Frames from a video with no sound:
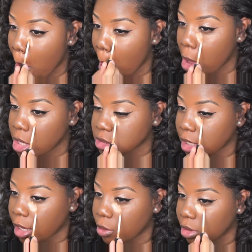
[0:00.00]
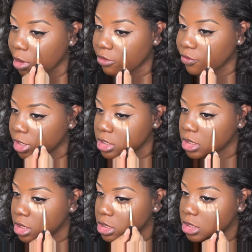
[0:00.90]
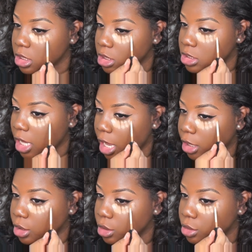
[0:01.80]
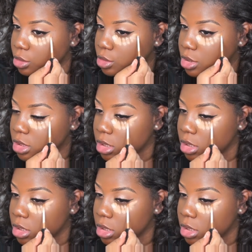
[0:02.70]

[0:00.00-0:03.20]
That was like one of my first concealers I used.